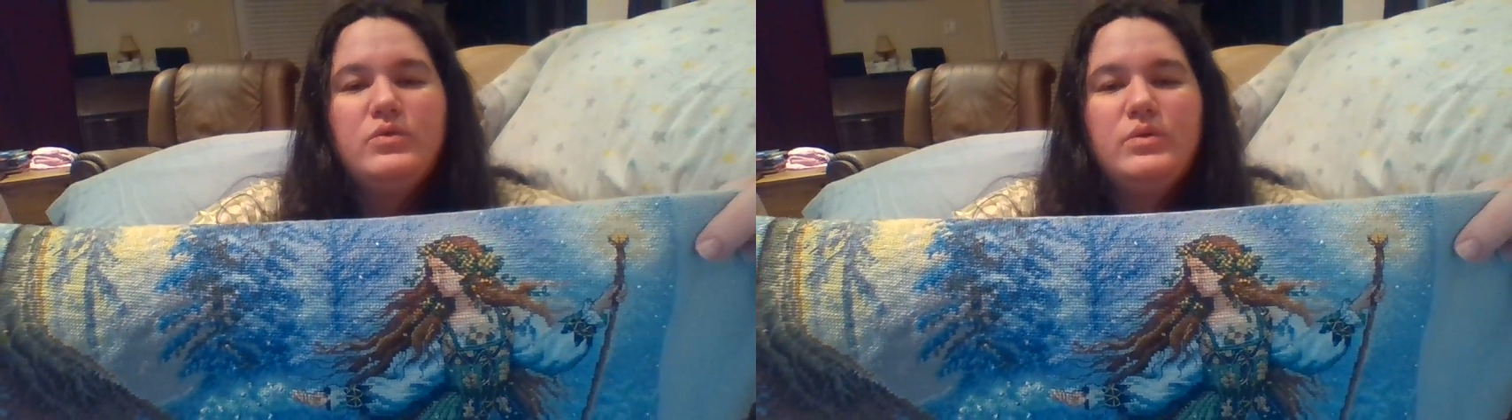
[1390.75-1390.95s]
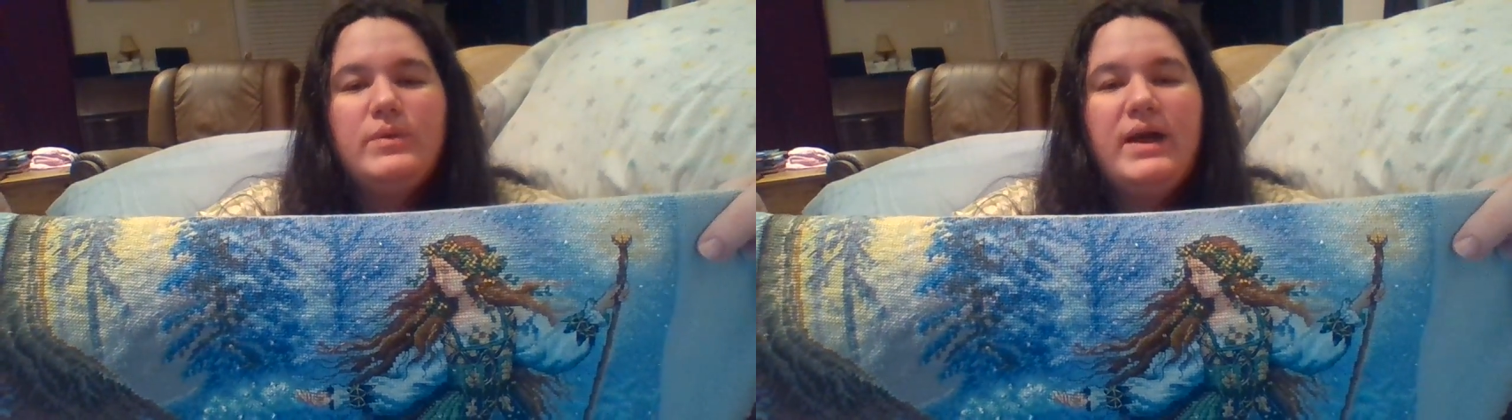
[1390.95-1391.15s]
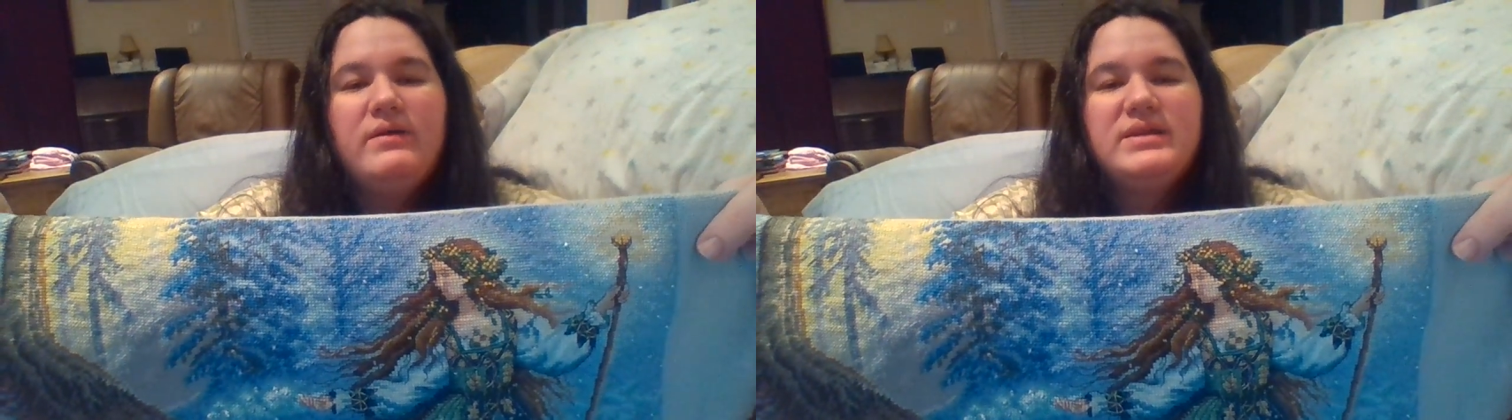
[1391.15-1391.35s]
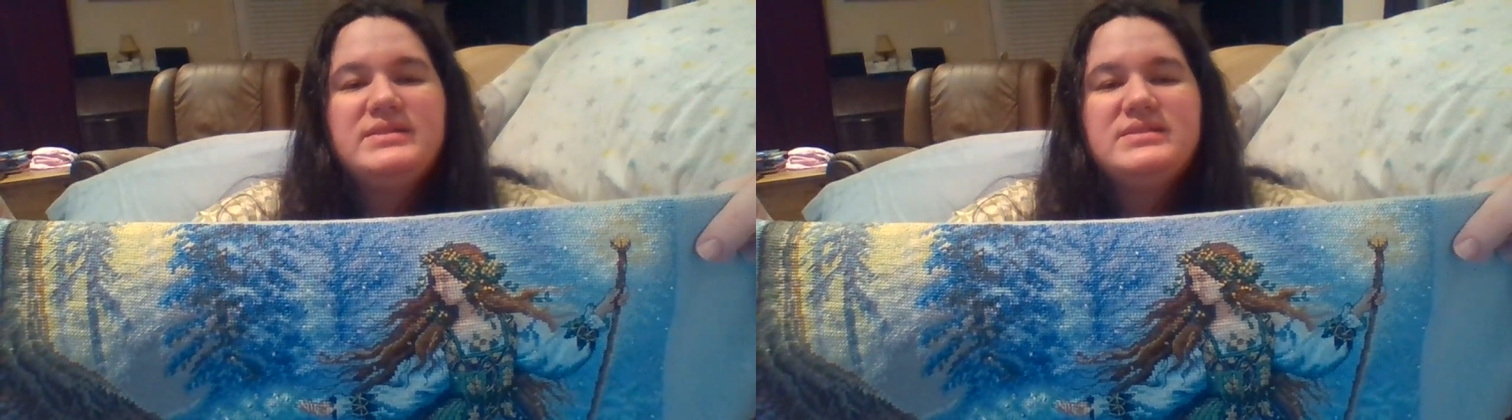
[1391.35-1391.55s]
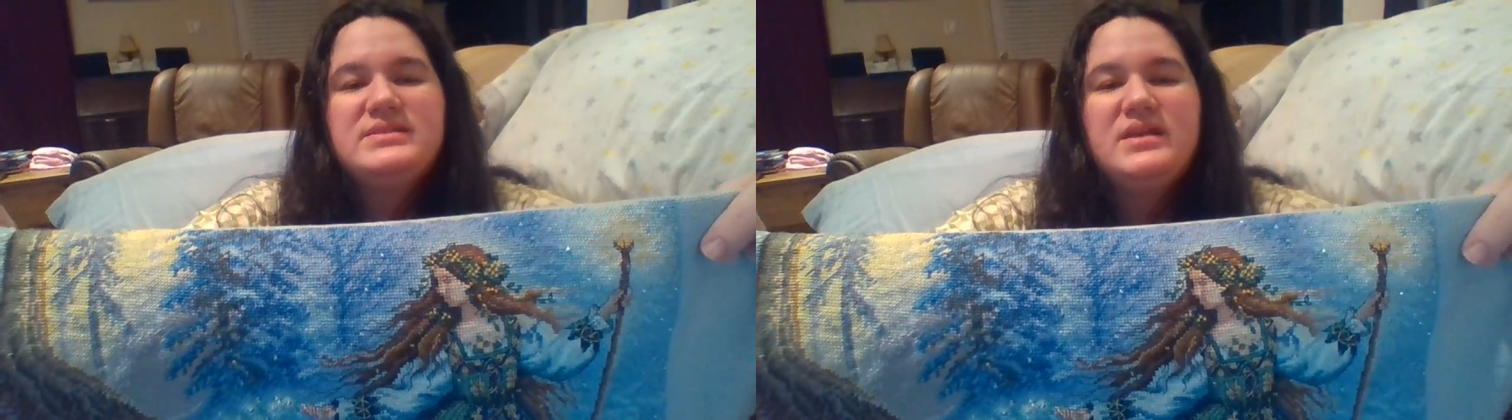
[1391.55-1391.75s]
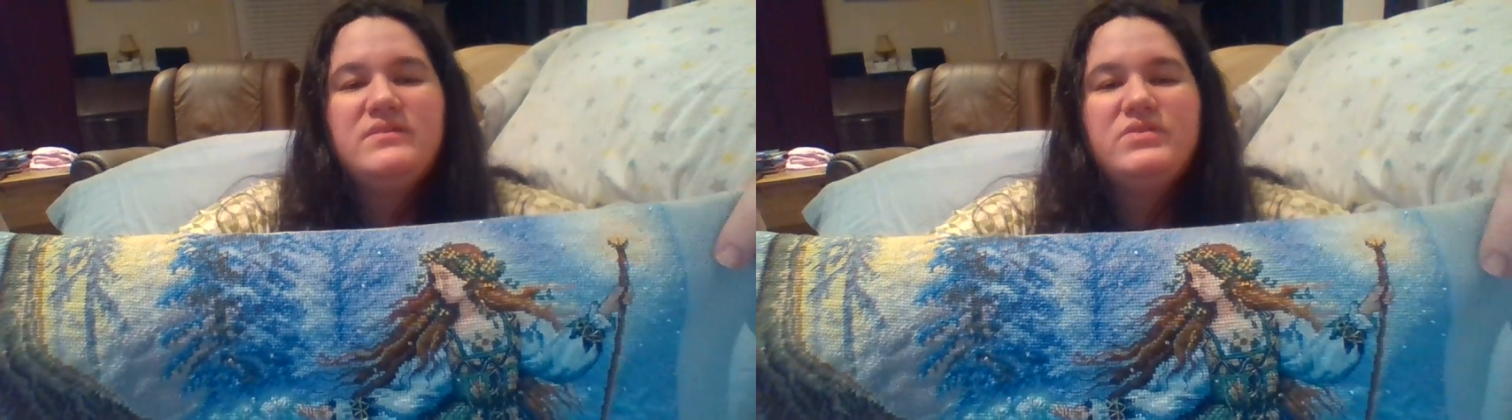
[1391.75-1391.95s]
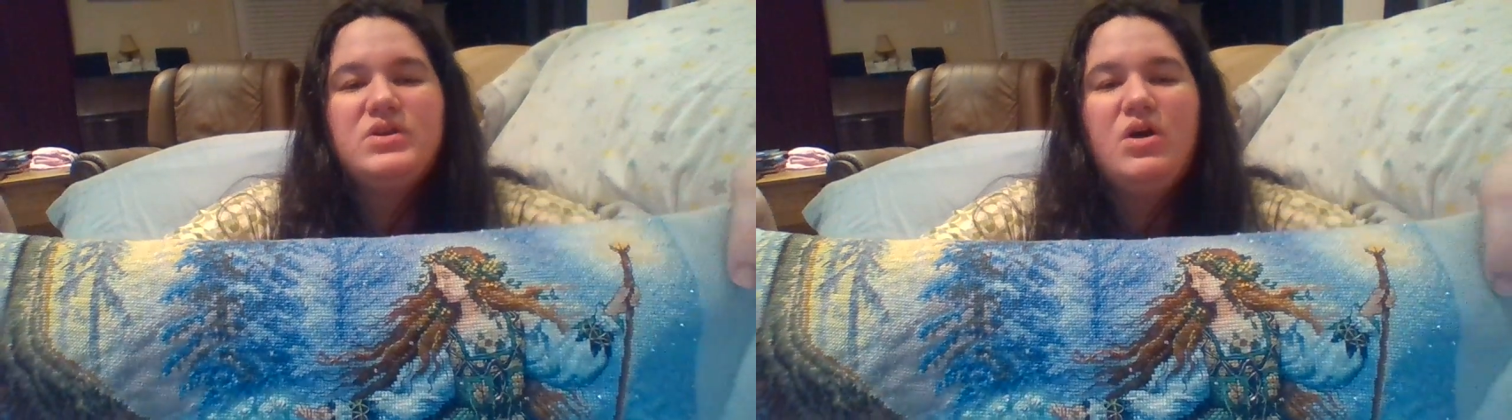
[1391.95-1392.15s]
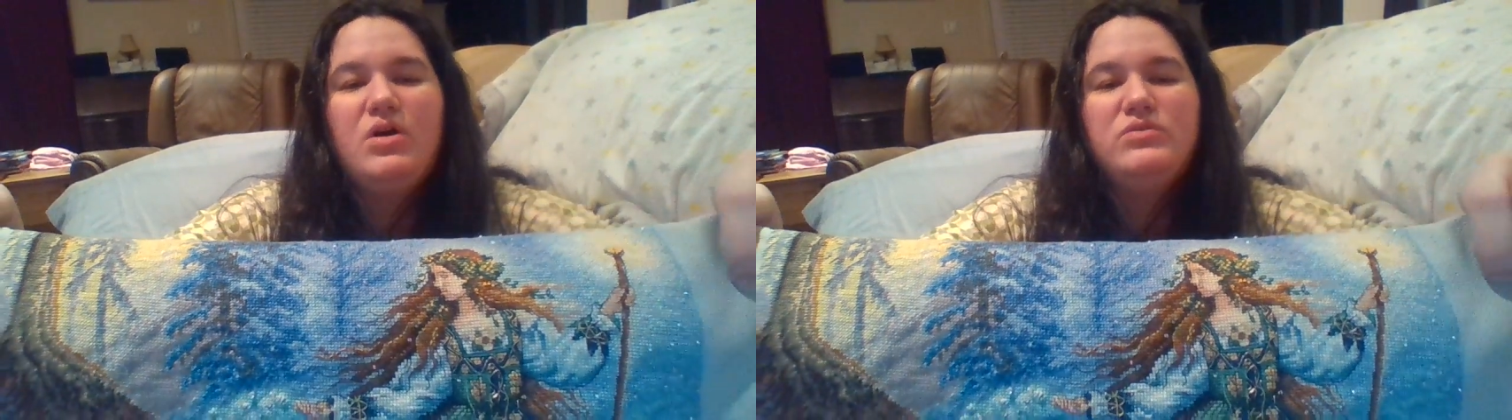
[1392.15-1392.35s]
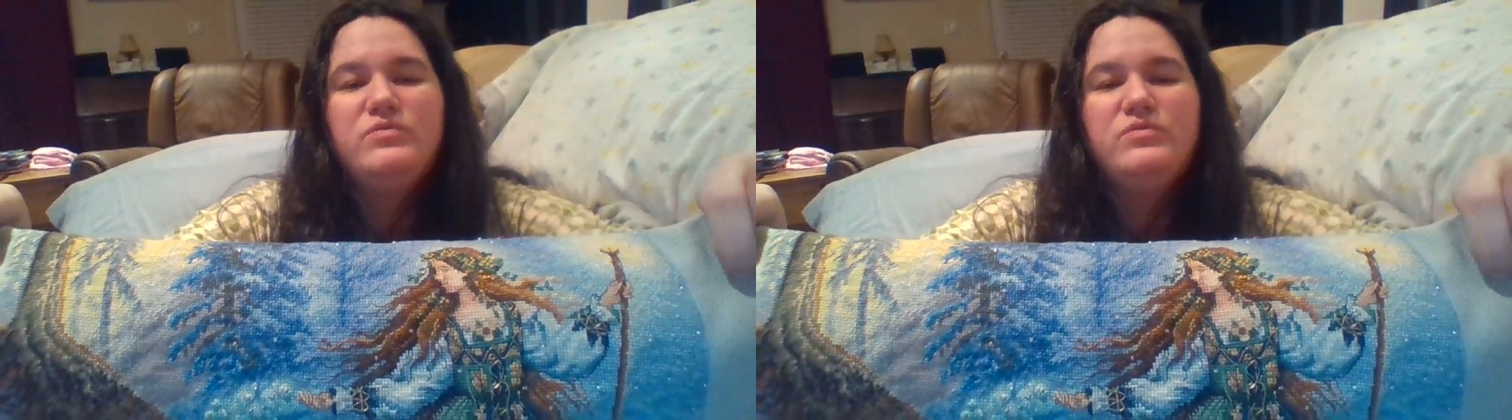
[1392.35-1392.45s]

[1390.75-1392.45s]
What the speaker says: throughout instead of the called